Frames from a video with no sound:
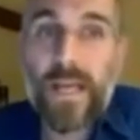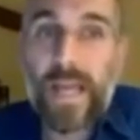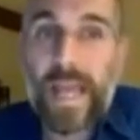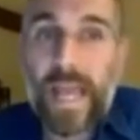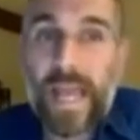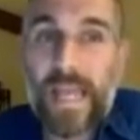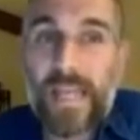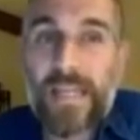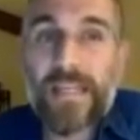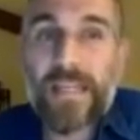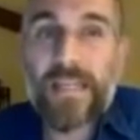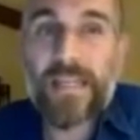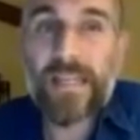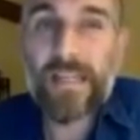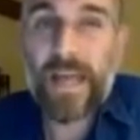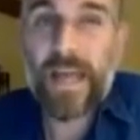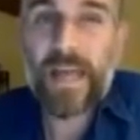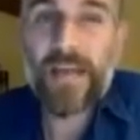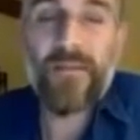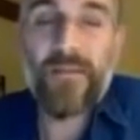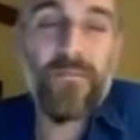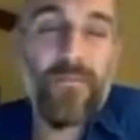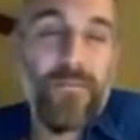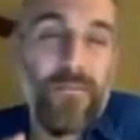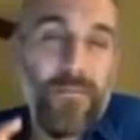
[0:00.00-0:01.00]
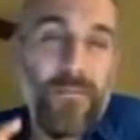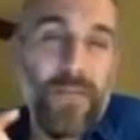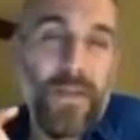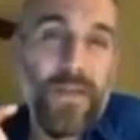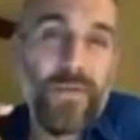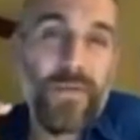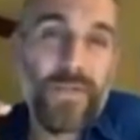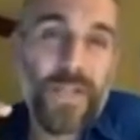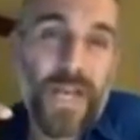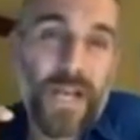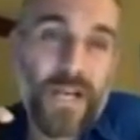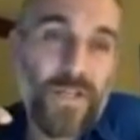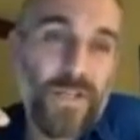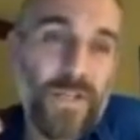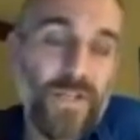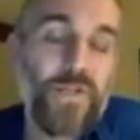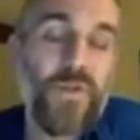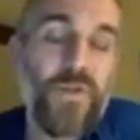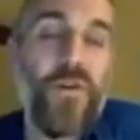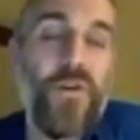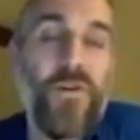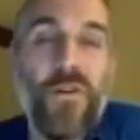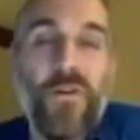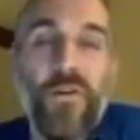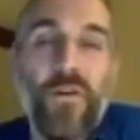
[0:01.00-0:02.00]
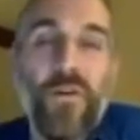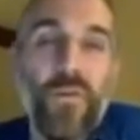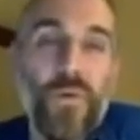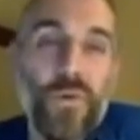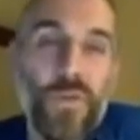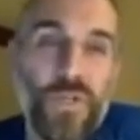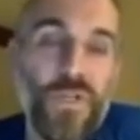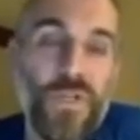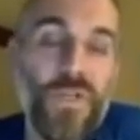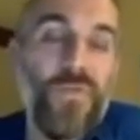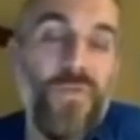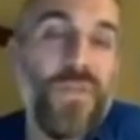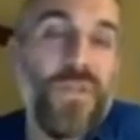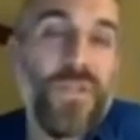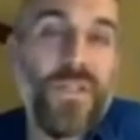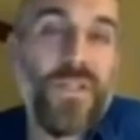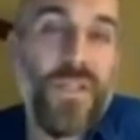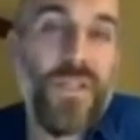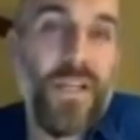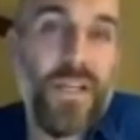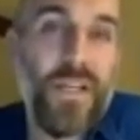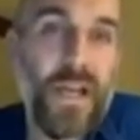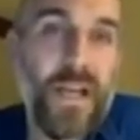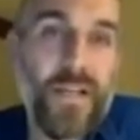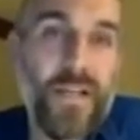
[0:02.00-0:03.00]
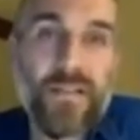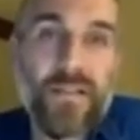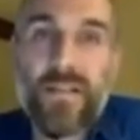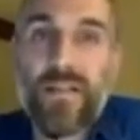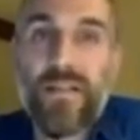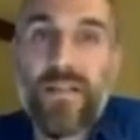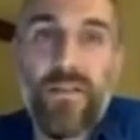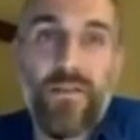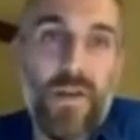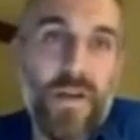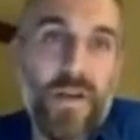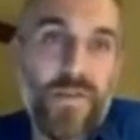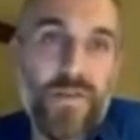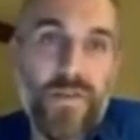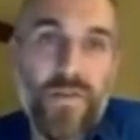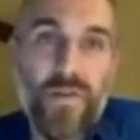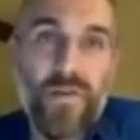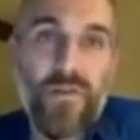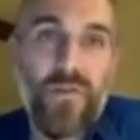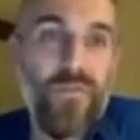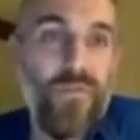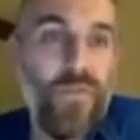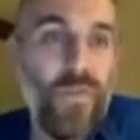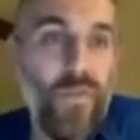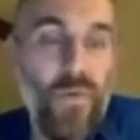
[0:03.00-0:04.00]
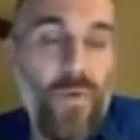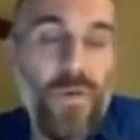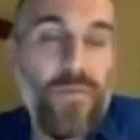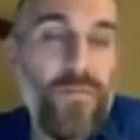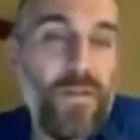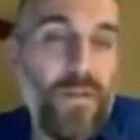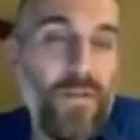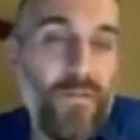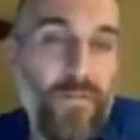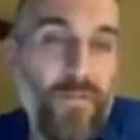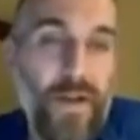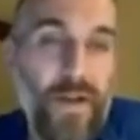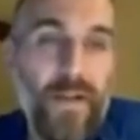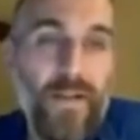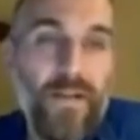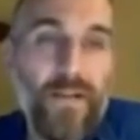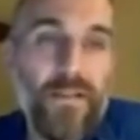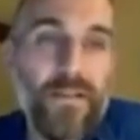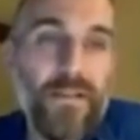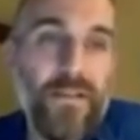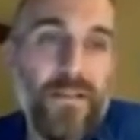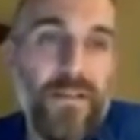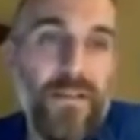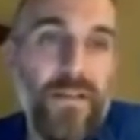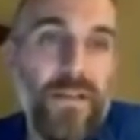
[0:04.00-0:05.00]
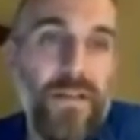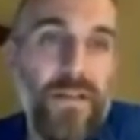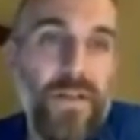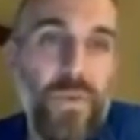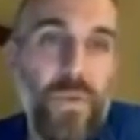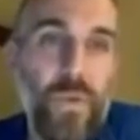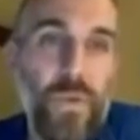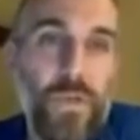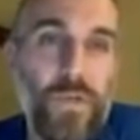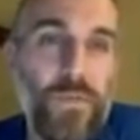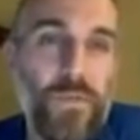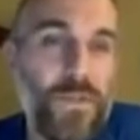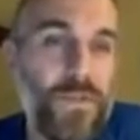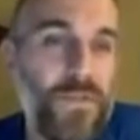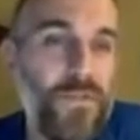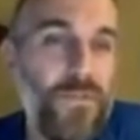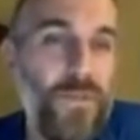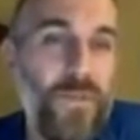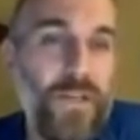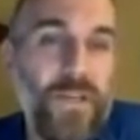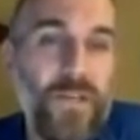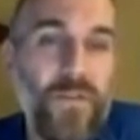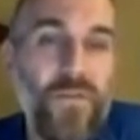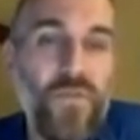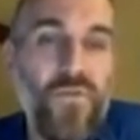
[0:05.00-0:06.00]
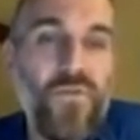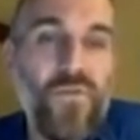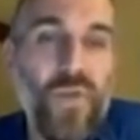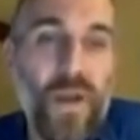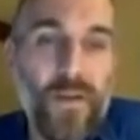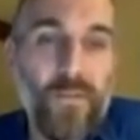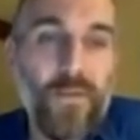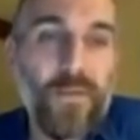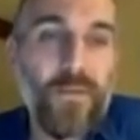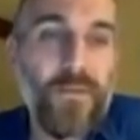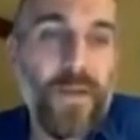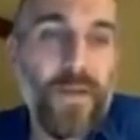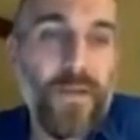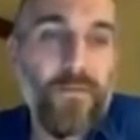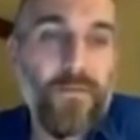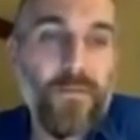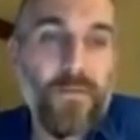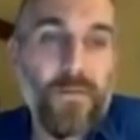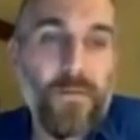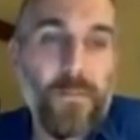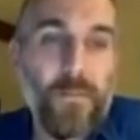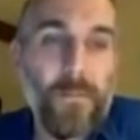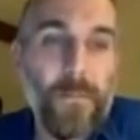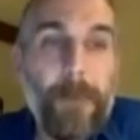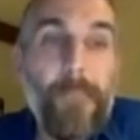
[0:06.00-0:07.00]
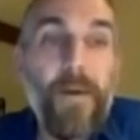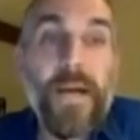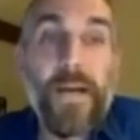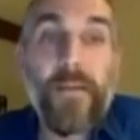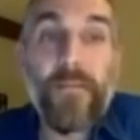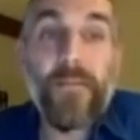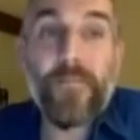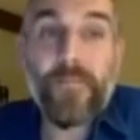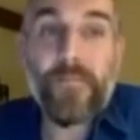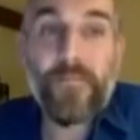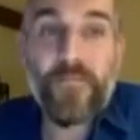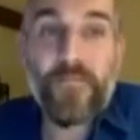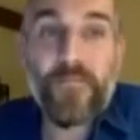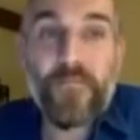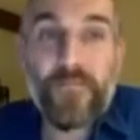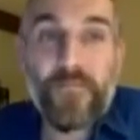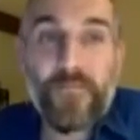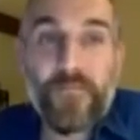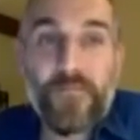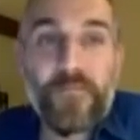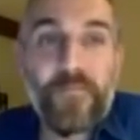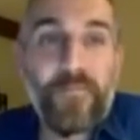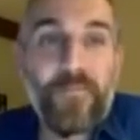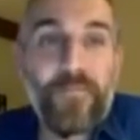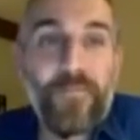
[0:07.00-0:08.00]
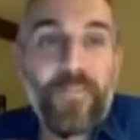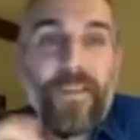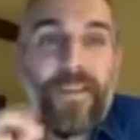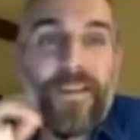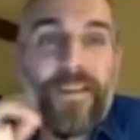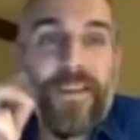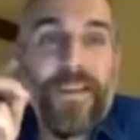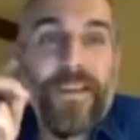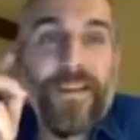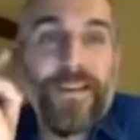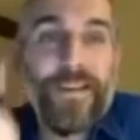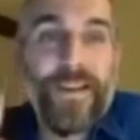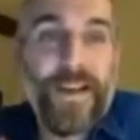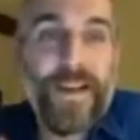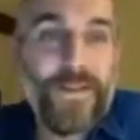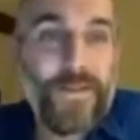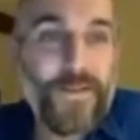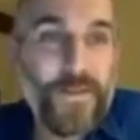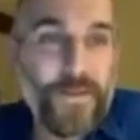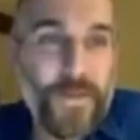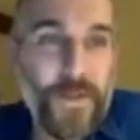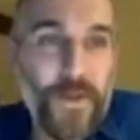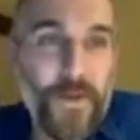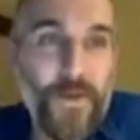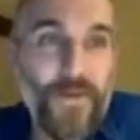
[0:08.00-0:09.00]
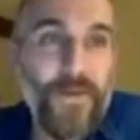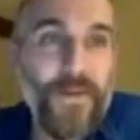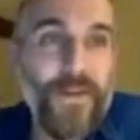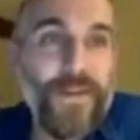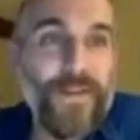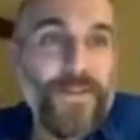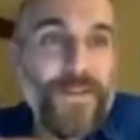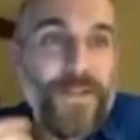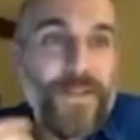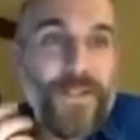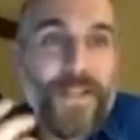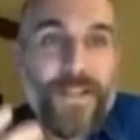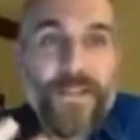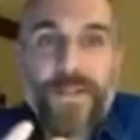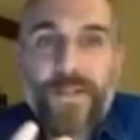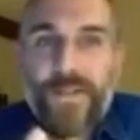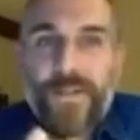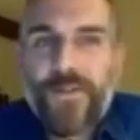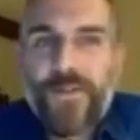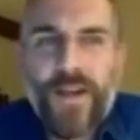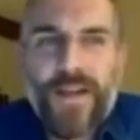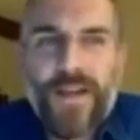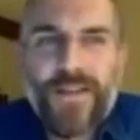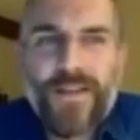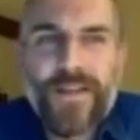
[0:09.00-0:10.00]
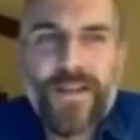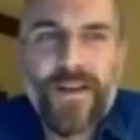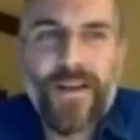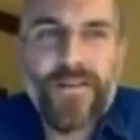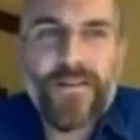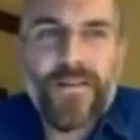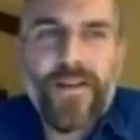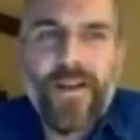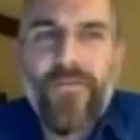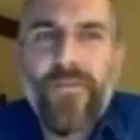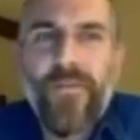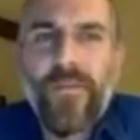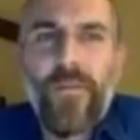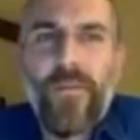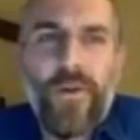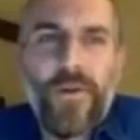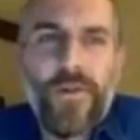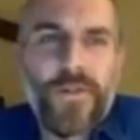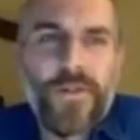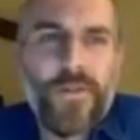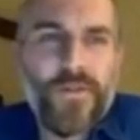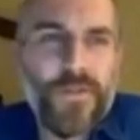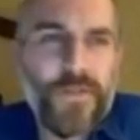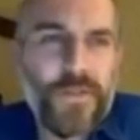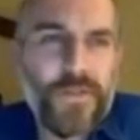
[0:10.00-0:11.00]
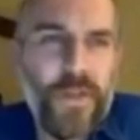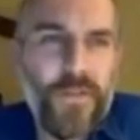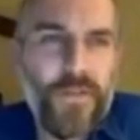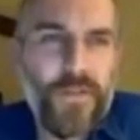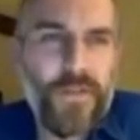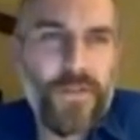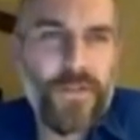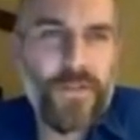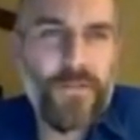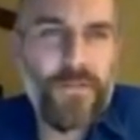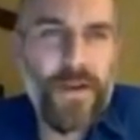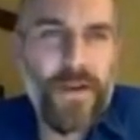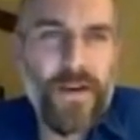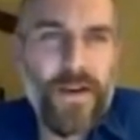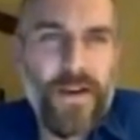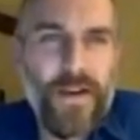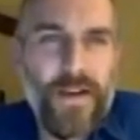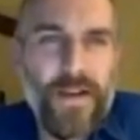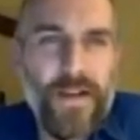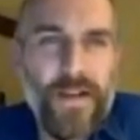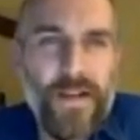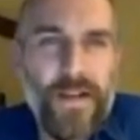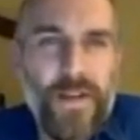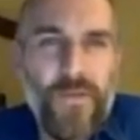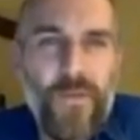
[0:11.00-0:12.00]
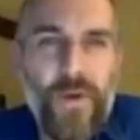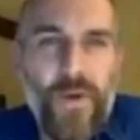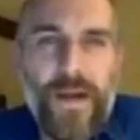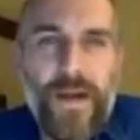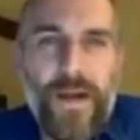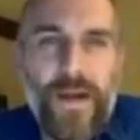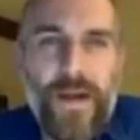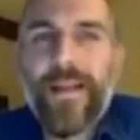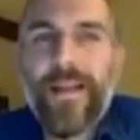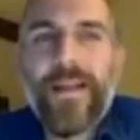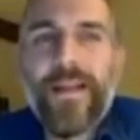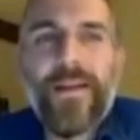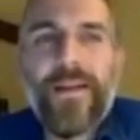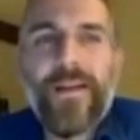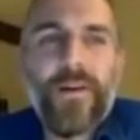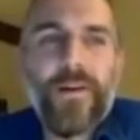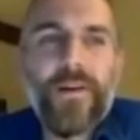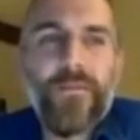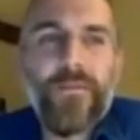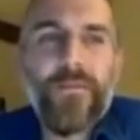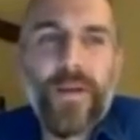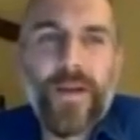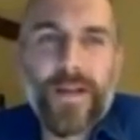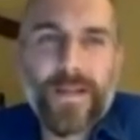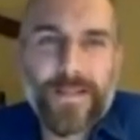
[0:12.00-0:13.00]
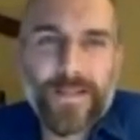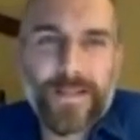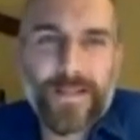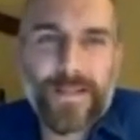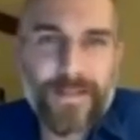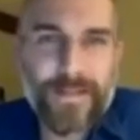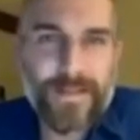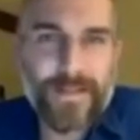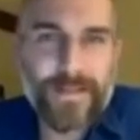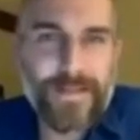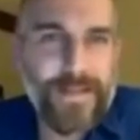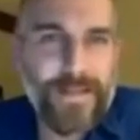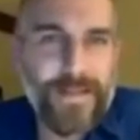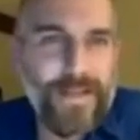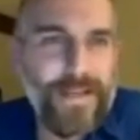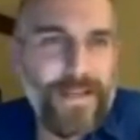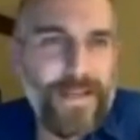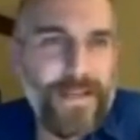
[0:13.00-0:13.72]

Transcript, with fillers: And then it was actually turned on her where she was seen as the aggressor, the one being violent, which must have been incredibly painful. But in high school, so she says she tries to uncover parts of herself that she'd buried, writing lighthearted puns.